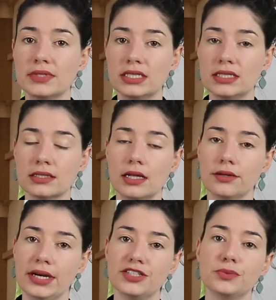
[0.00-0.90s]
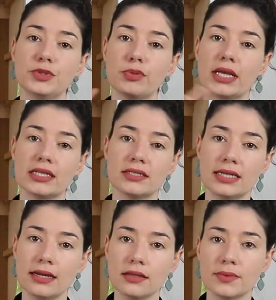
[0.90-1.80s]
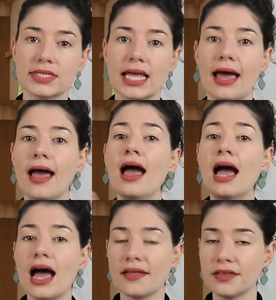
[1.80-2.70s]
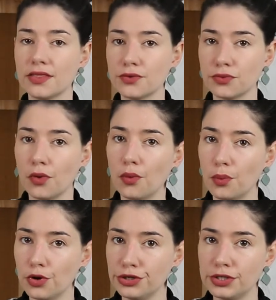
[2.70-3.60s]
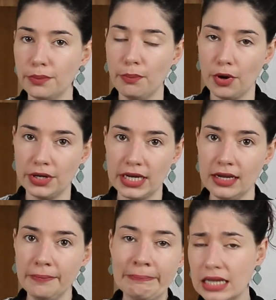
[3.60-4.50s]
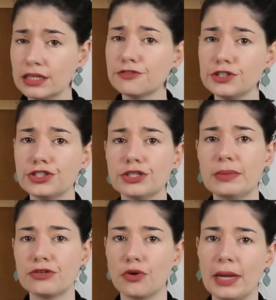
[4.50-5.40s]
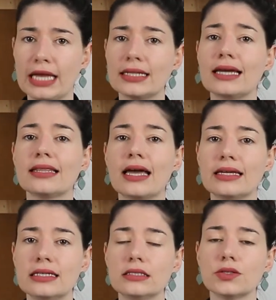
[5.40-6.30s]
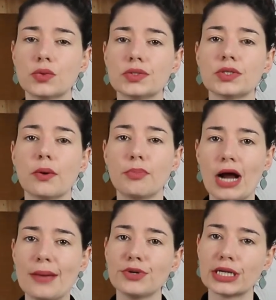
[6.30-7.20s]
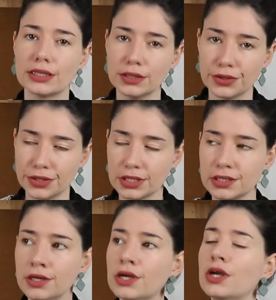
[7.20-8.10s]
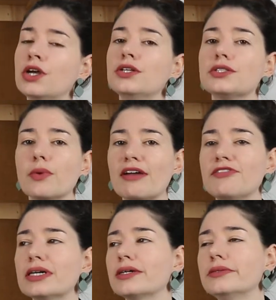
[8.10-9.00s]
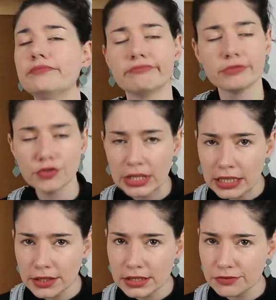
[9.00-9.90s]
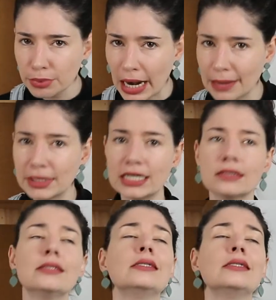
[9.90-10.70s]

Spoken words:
was a discoloration between the stain that was there and then the raw wood body. In the Fusion Mineral Paint line, there is also a primer included, so I feel 3 coats of primer